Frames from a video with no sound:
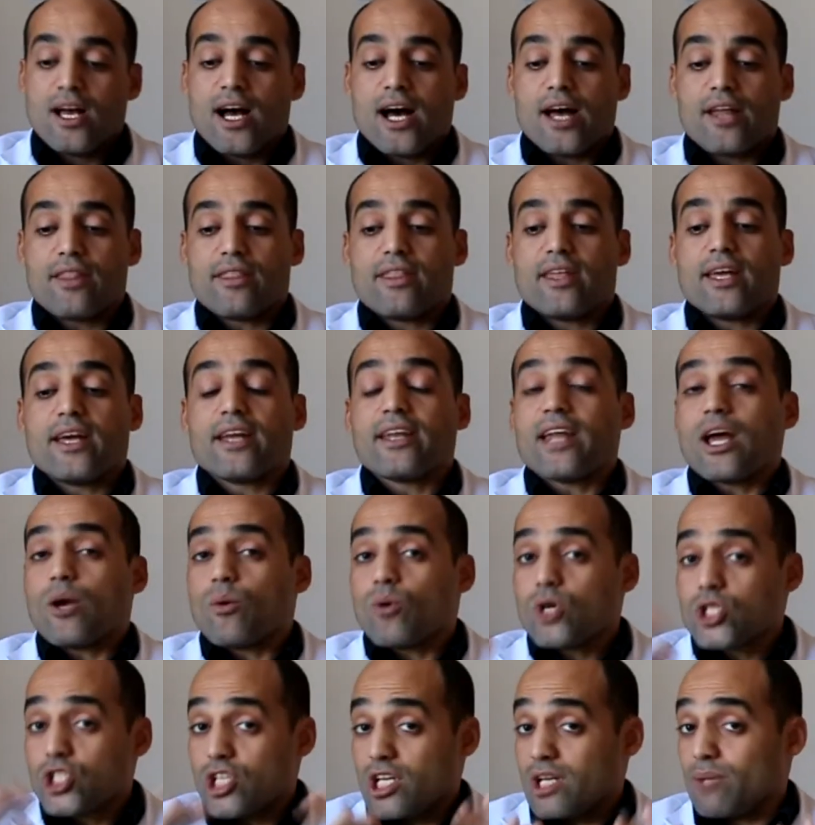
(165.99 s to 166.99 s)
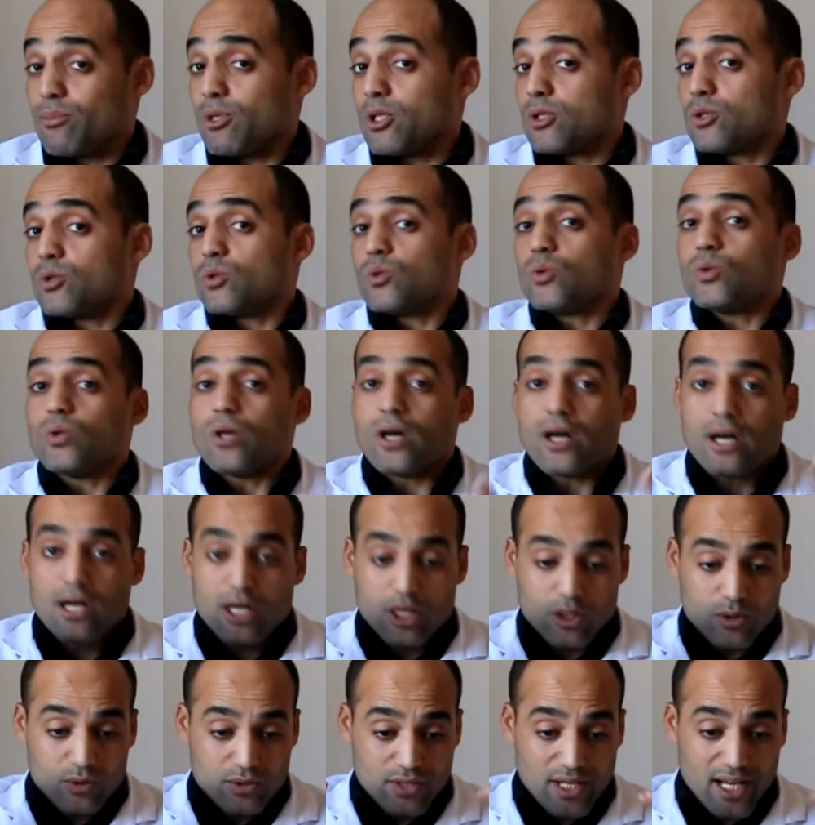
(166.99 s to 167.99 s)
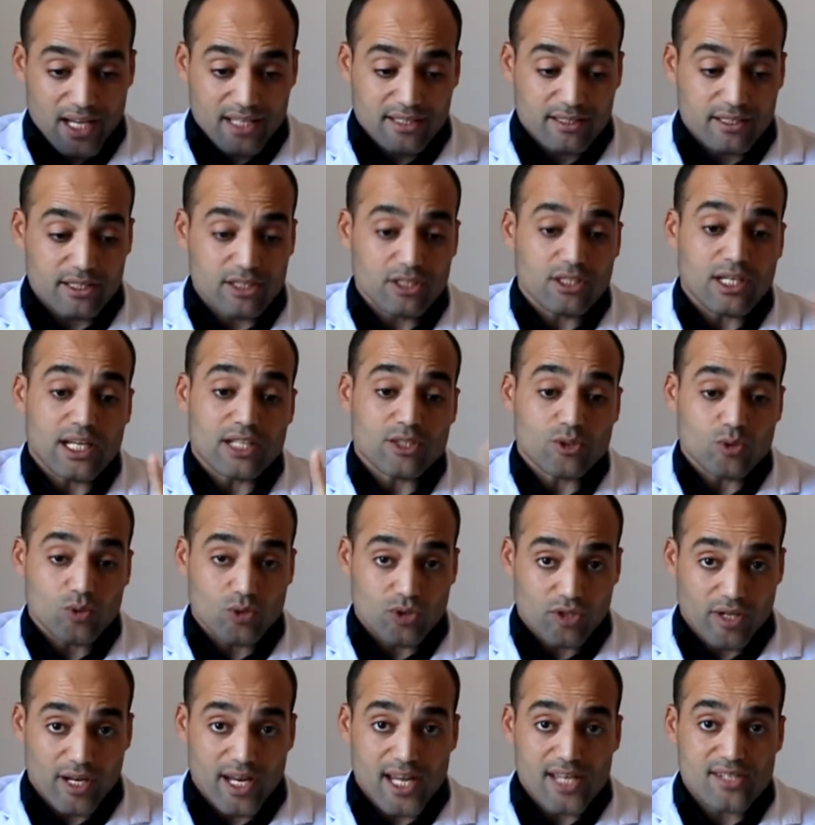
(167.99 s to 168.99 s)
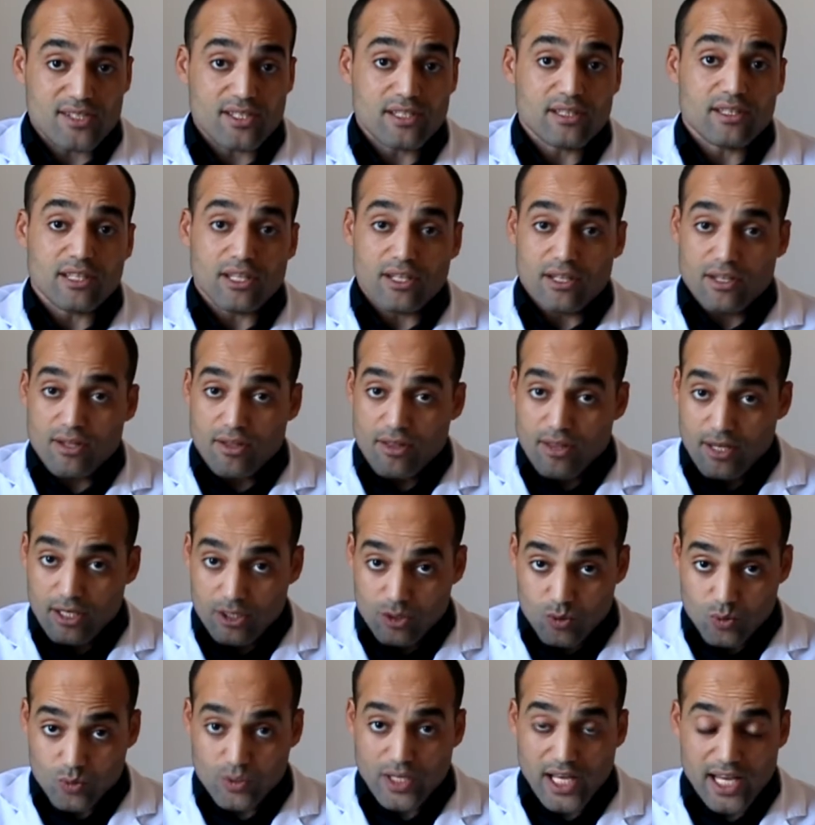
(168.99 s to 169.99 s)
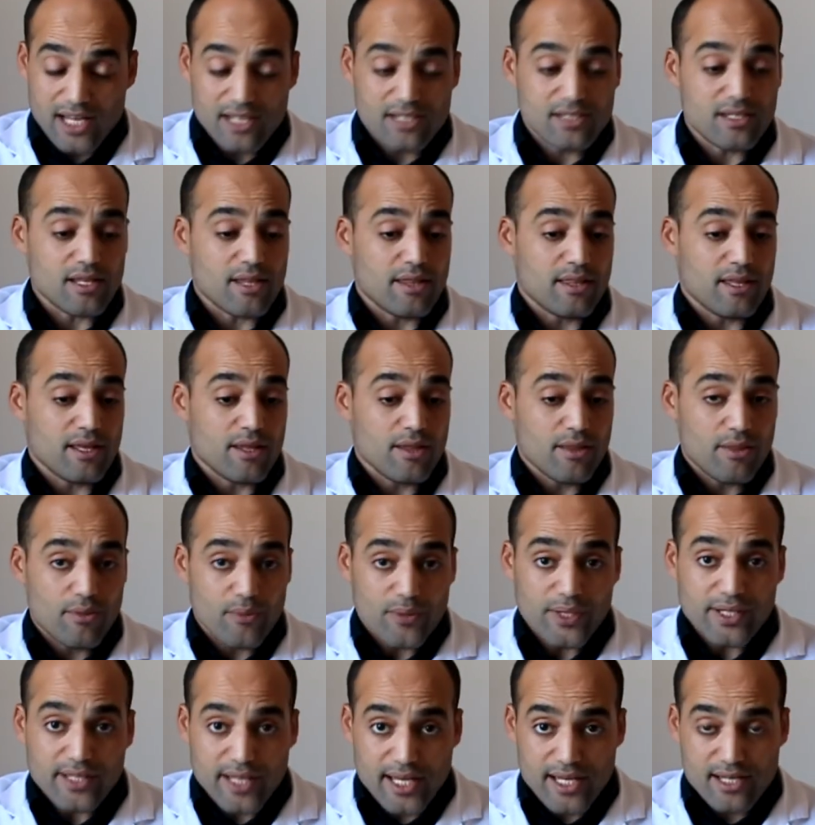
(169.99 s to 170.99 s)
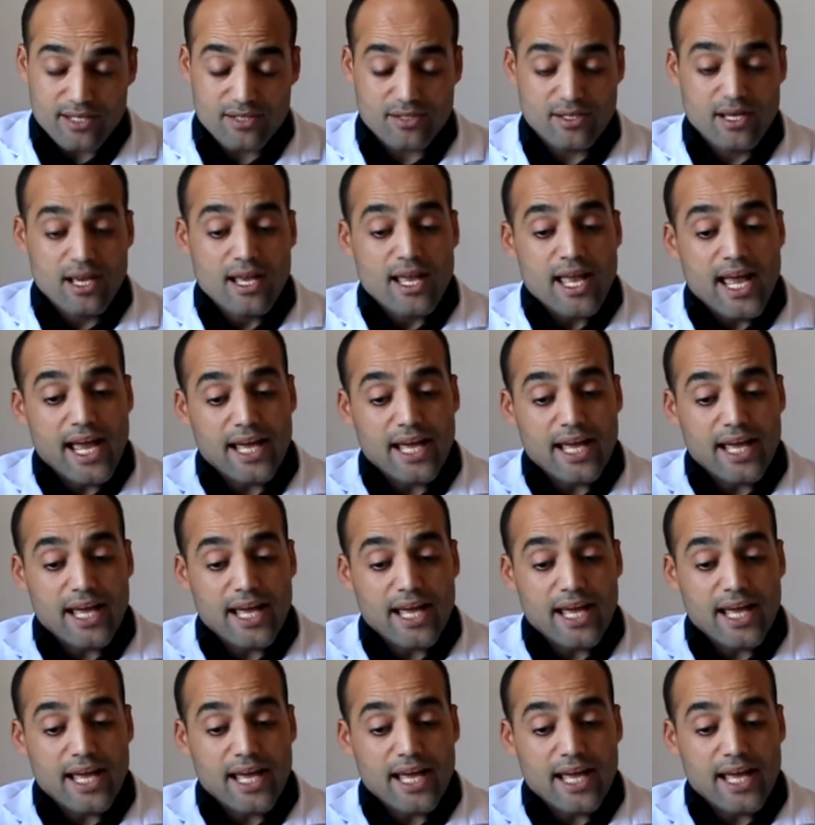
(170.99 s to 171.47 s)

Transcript: And then I was able to uh, conduct it and organize it in two days, and then three days.